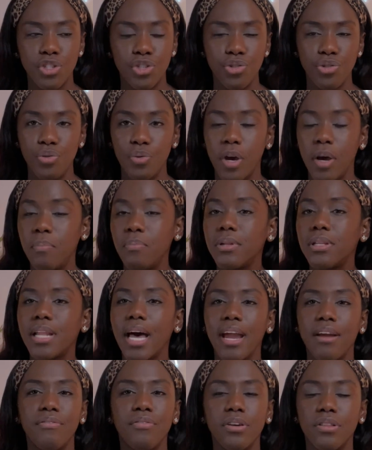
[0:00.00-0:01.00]
to
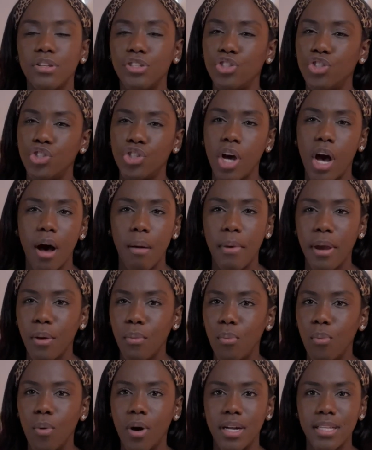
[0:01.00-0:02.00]
apply for the job I
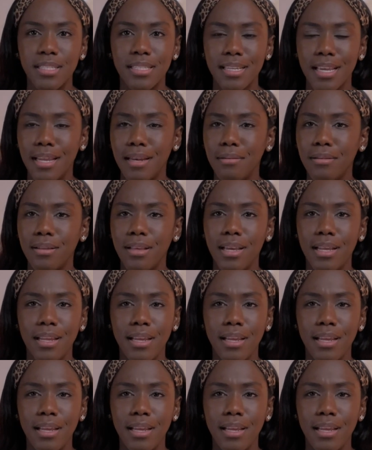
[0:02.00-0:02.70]
want in